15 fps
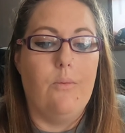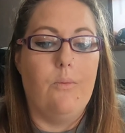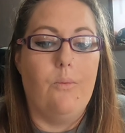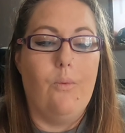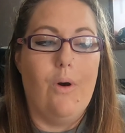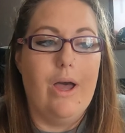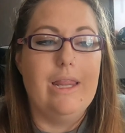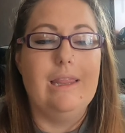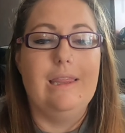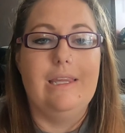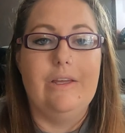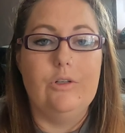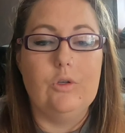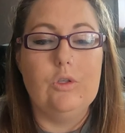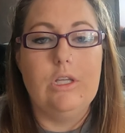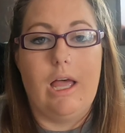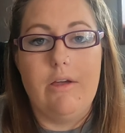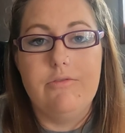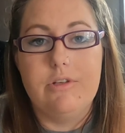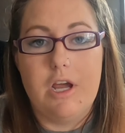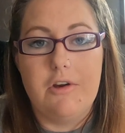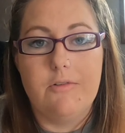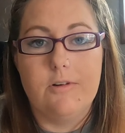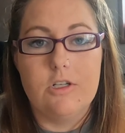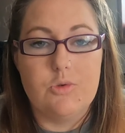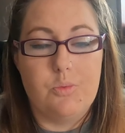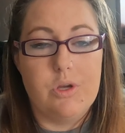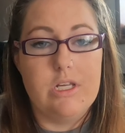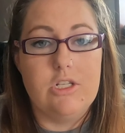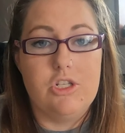What little leftovers
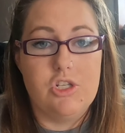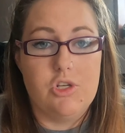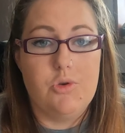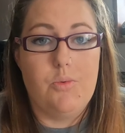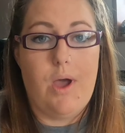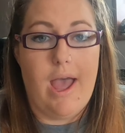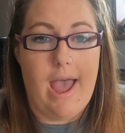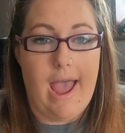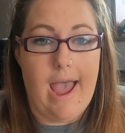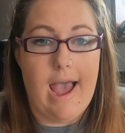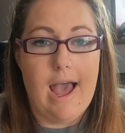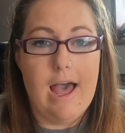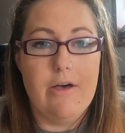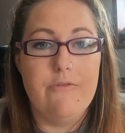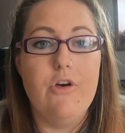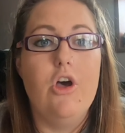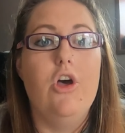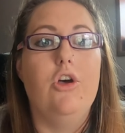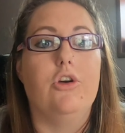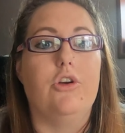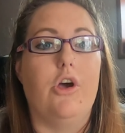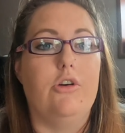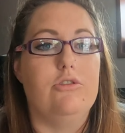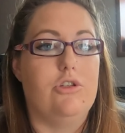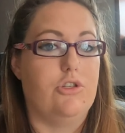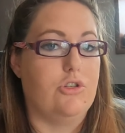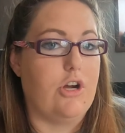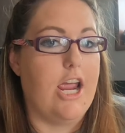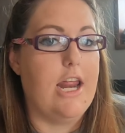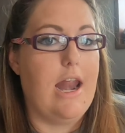we do have go
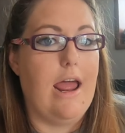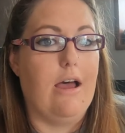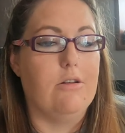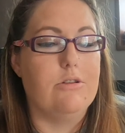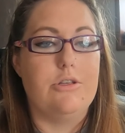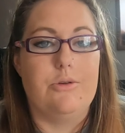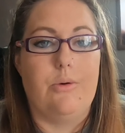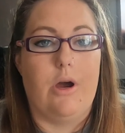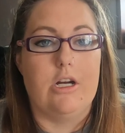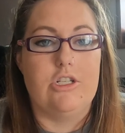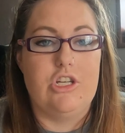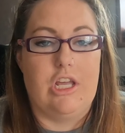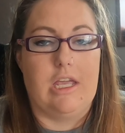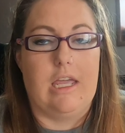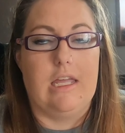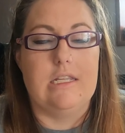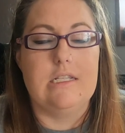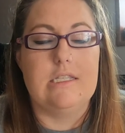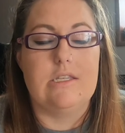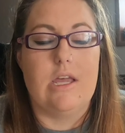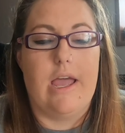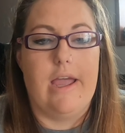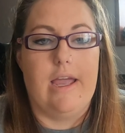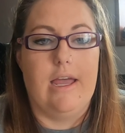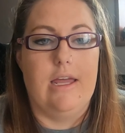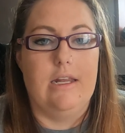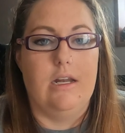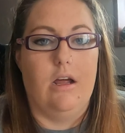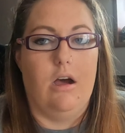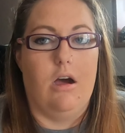straight out to our chickens
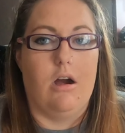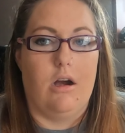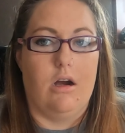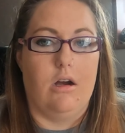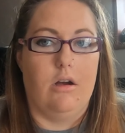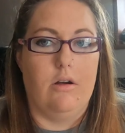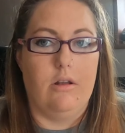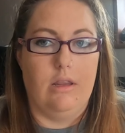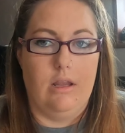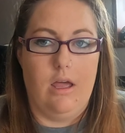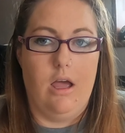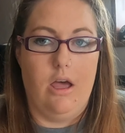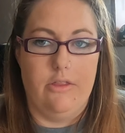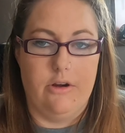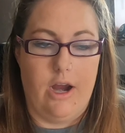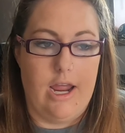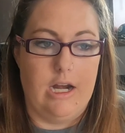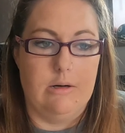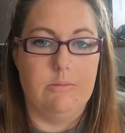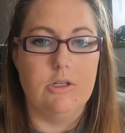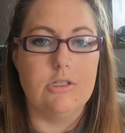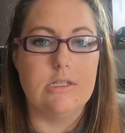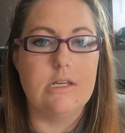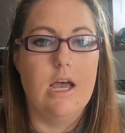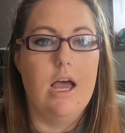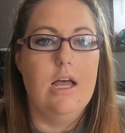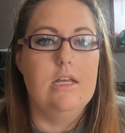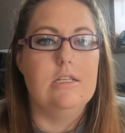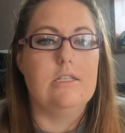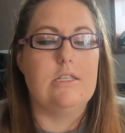and our other animals.
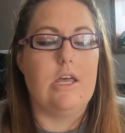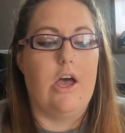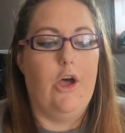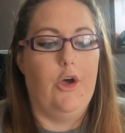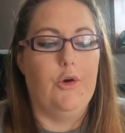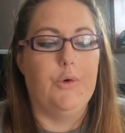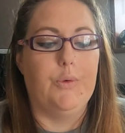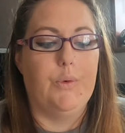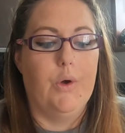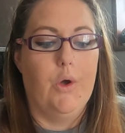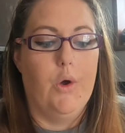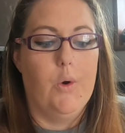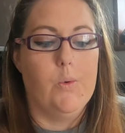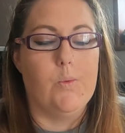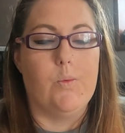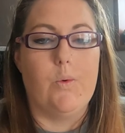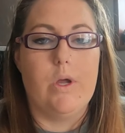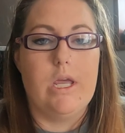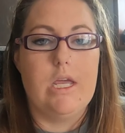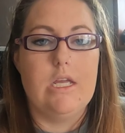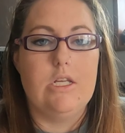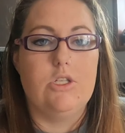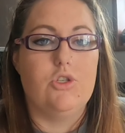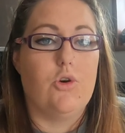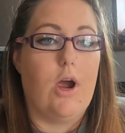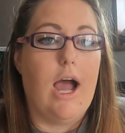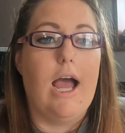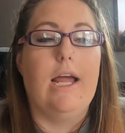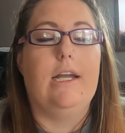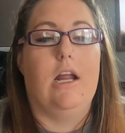So we
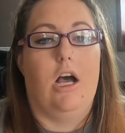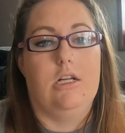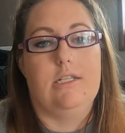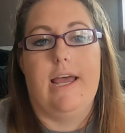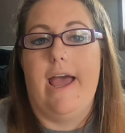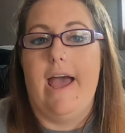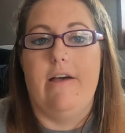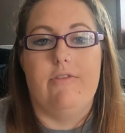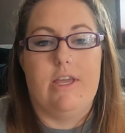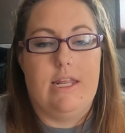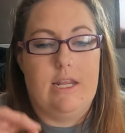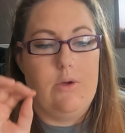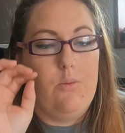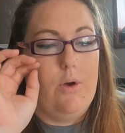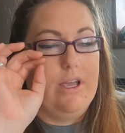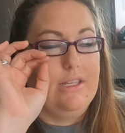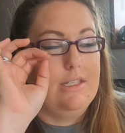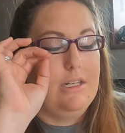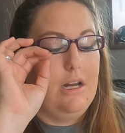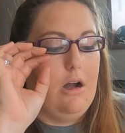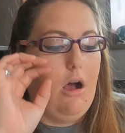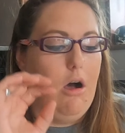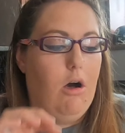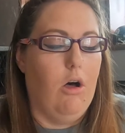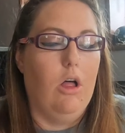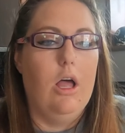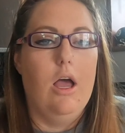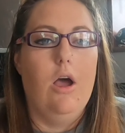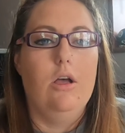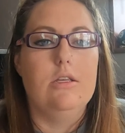try not to have any waste at
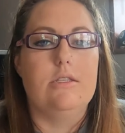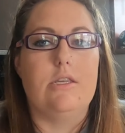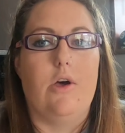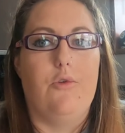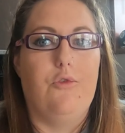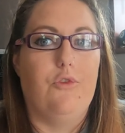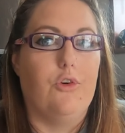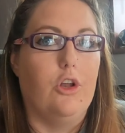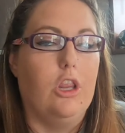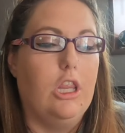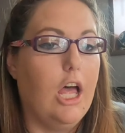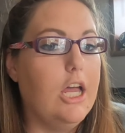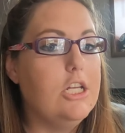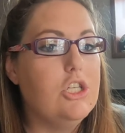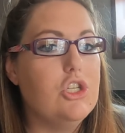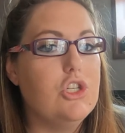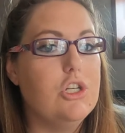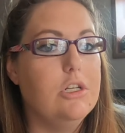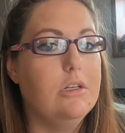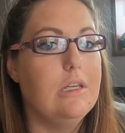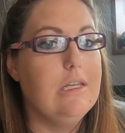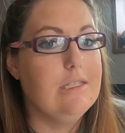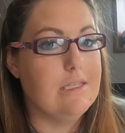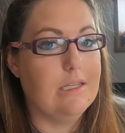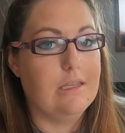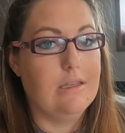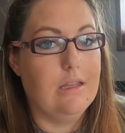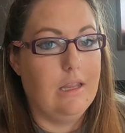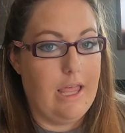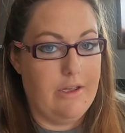all. So for lunch, it's
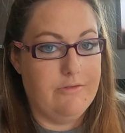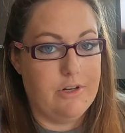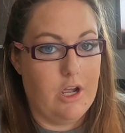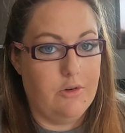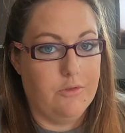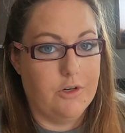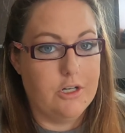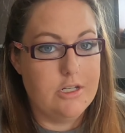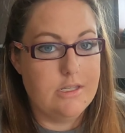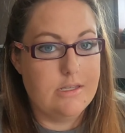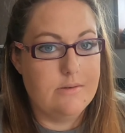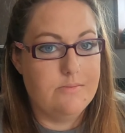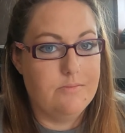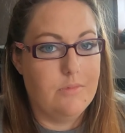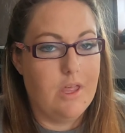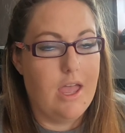leftovers.